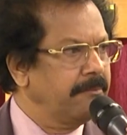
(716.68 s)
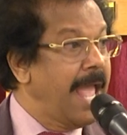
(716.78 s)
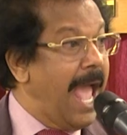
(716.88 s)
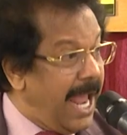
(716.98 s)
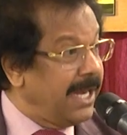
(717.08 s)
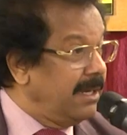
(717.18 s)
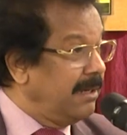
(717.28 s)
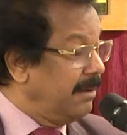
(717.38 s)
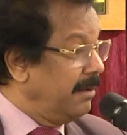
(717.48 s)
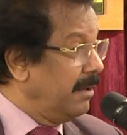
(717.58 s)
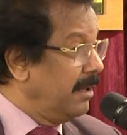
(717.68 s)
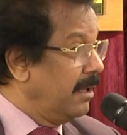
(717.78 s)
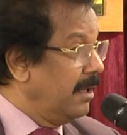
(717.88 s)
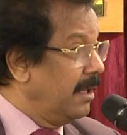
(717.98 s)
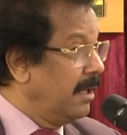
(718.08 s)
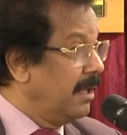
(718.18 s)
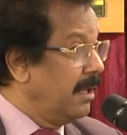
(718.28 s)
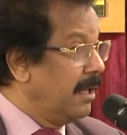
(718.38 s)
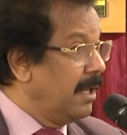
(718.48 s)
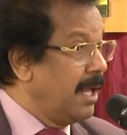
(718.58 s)
And
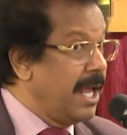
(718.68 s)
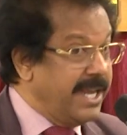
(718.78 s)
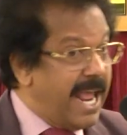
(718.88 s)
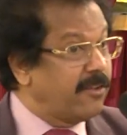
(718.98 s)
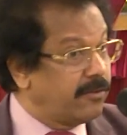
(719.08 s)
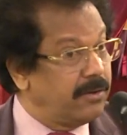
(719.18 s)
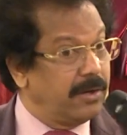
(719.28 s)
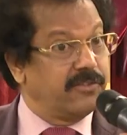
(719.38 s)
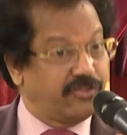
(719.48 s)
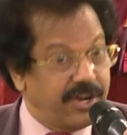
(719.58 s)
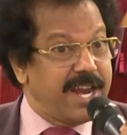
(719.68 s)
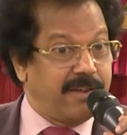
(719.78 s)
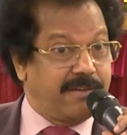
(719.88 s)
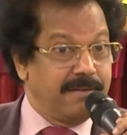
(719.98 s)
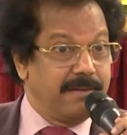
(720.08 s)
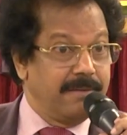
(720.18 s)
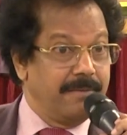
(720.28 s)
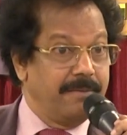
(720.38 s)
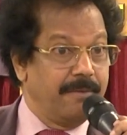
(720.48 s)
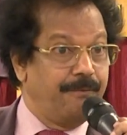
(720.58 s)
next street
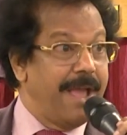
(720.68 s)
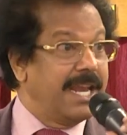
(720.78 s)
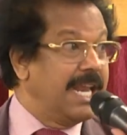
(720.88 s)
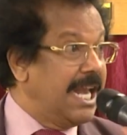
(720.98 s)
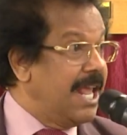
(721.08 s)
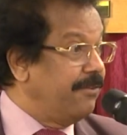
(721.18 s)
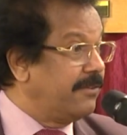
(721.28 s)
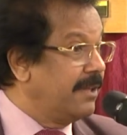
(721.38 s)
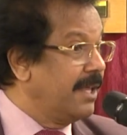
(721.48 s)
where he lives